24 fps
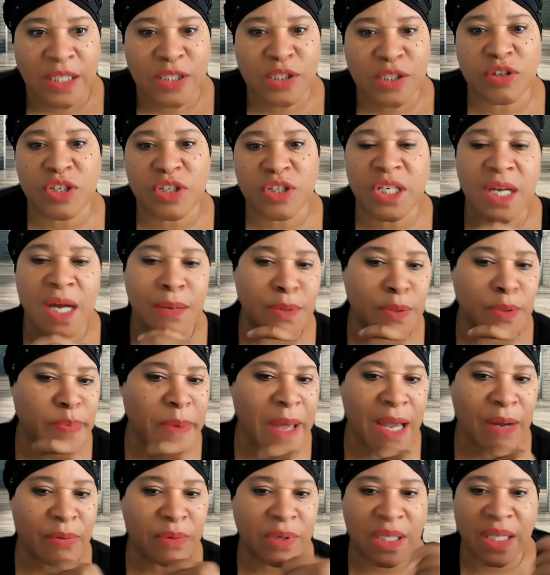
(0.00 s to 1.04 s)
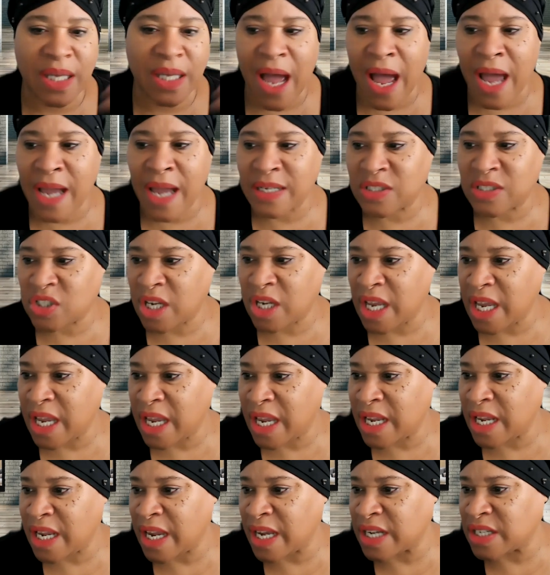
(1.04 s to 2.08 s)
So she comes back with the iced
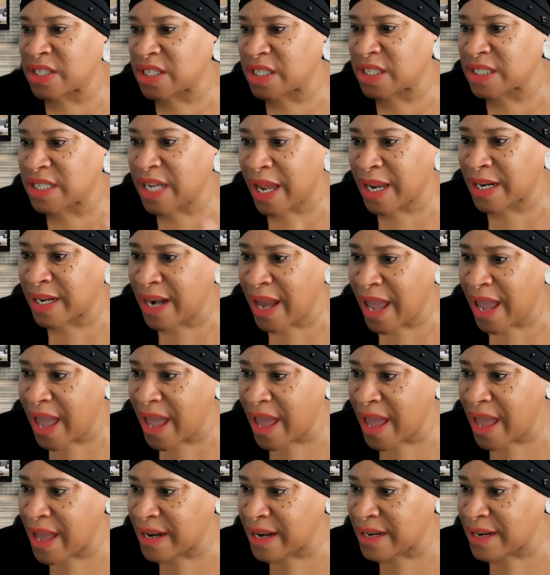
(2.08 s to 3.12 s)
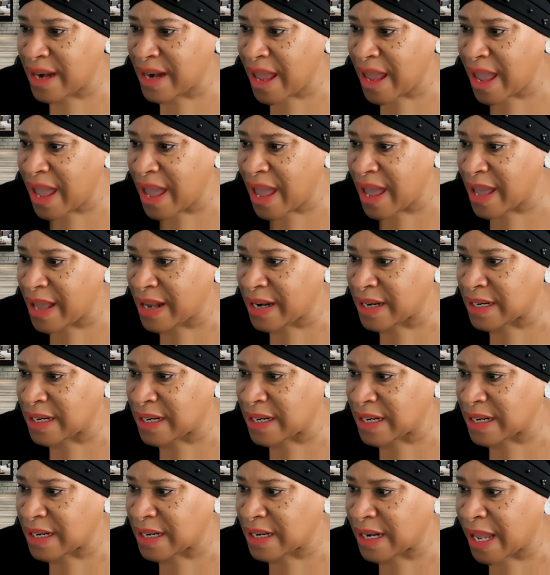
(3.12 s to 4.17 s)
tea and she's like, Ned,
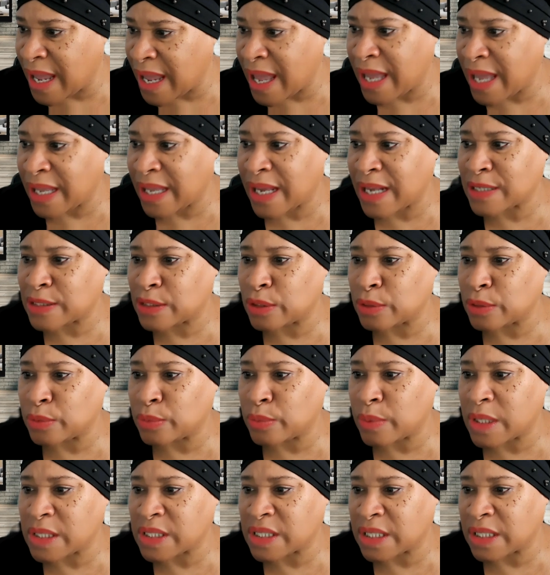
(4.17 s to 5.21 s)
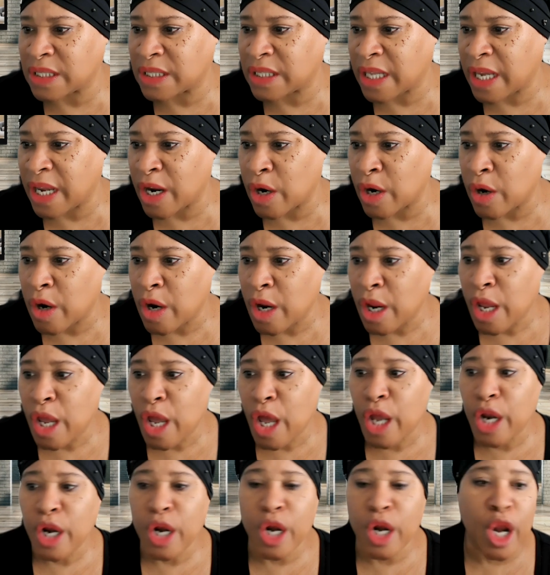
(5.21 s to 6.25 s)
Ned. And guess who wasn't there?
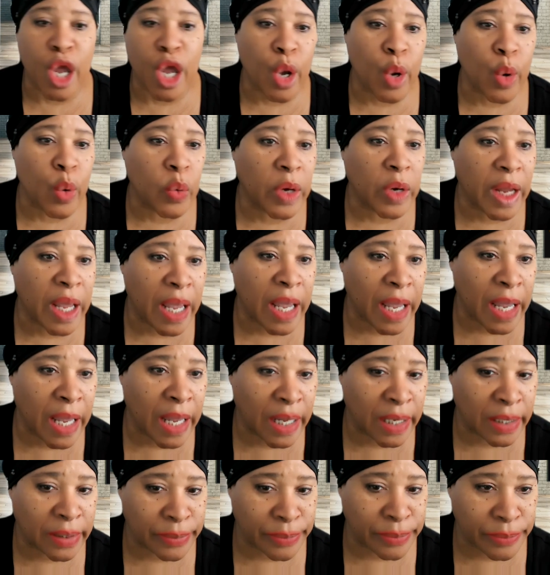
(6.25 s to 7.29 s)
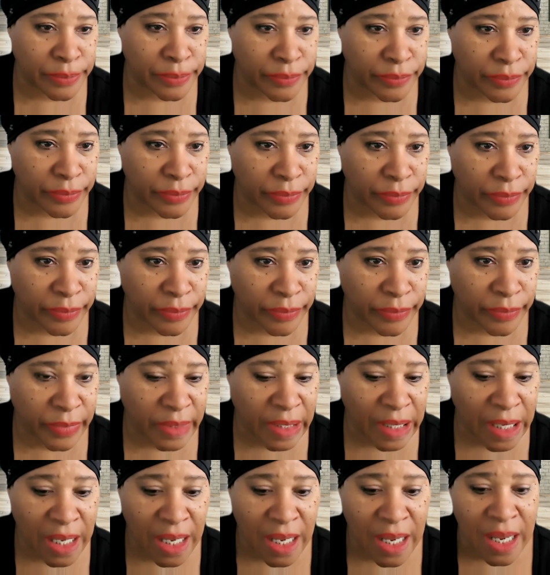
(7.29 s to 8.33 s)
No Ned.
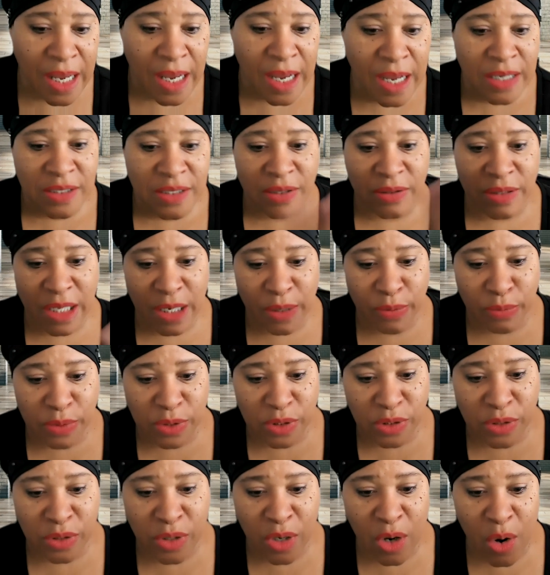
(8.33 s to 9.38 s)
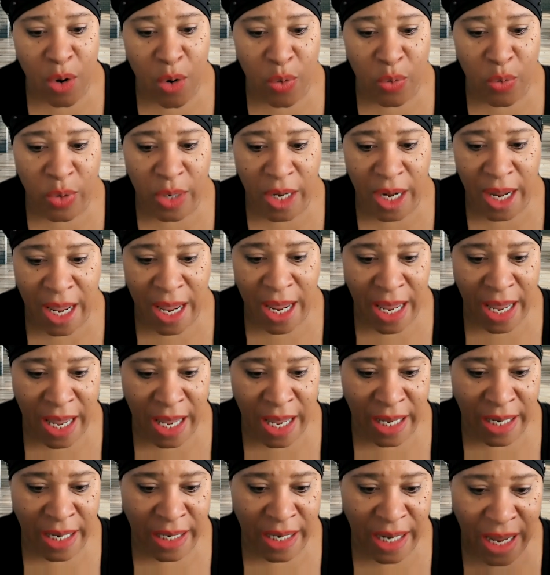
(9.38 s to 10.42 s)
So there was no
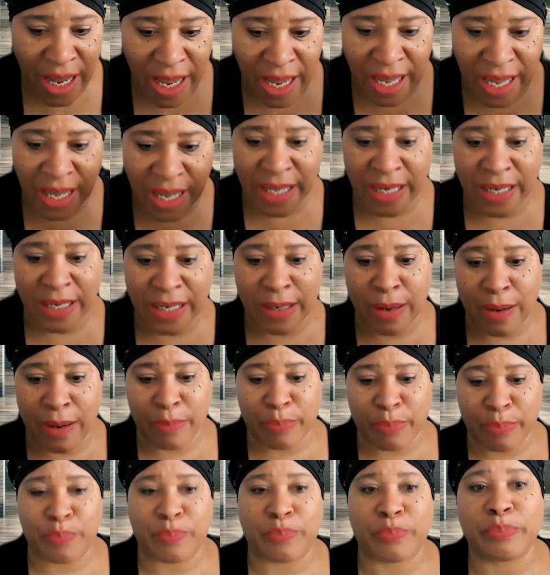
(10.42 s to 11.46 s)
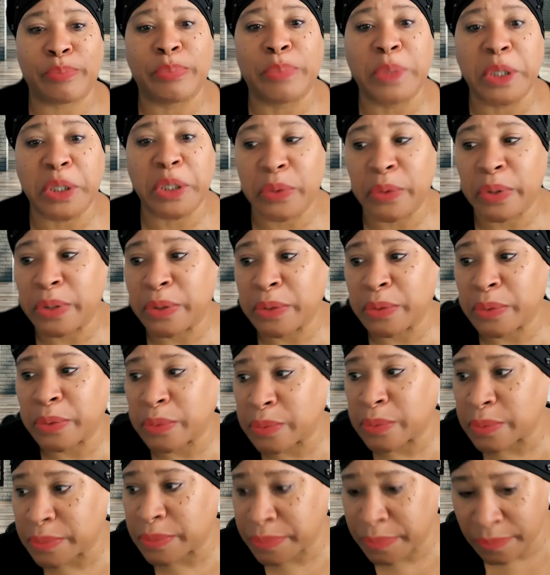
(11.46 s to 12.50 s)
Ned, and boo
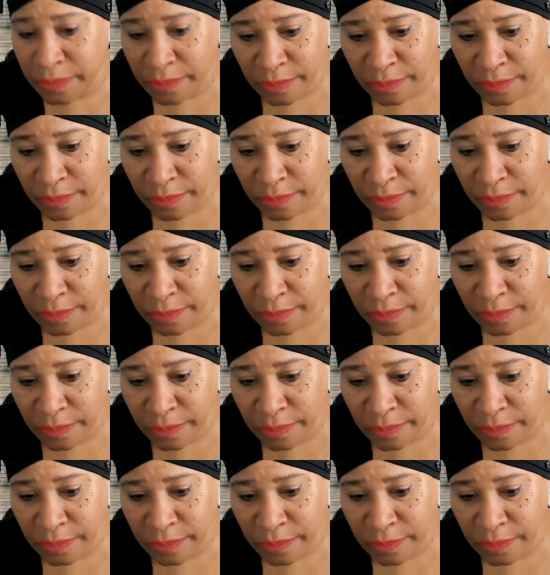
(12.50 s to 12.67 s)
hoo.